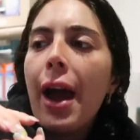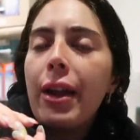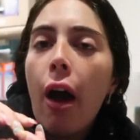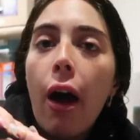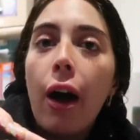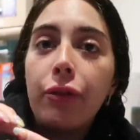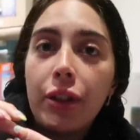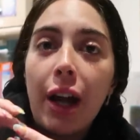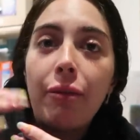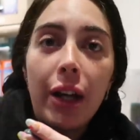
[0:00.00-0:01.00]
and a half
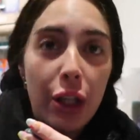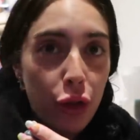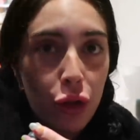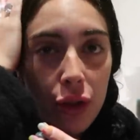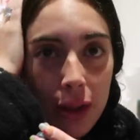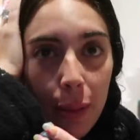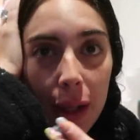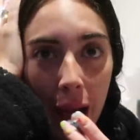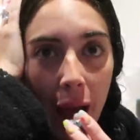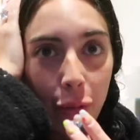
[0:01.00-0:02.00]
to get ready just because I'm
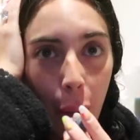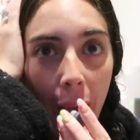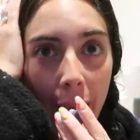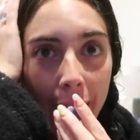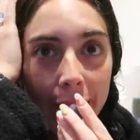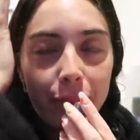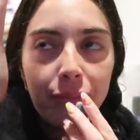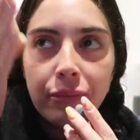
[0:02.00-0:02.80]
going to have wet hair.